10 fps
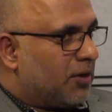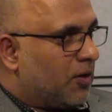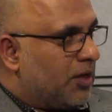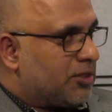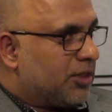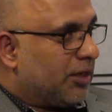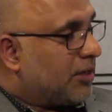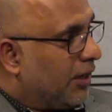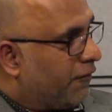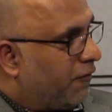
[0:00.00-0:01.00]
releasing it
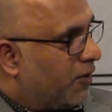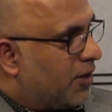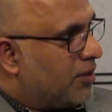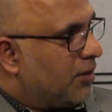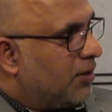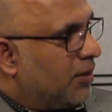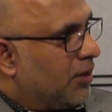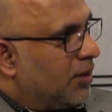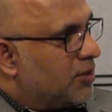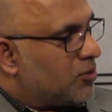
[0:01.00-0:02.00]
carefully.
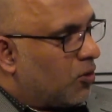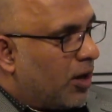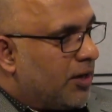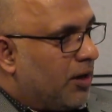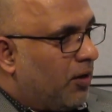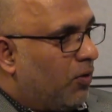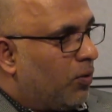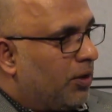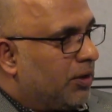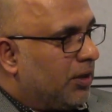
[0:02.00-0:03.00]
So right
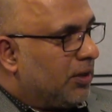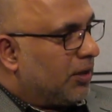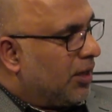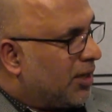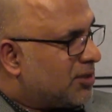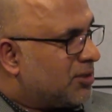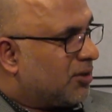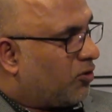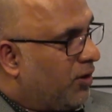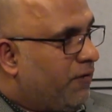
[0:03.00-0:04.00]
now, in the next 2
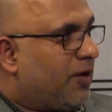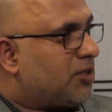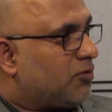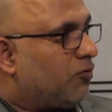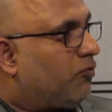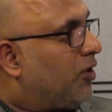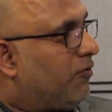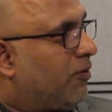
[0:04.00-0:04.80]
3 weeks, we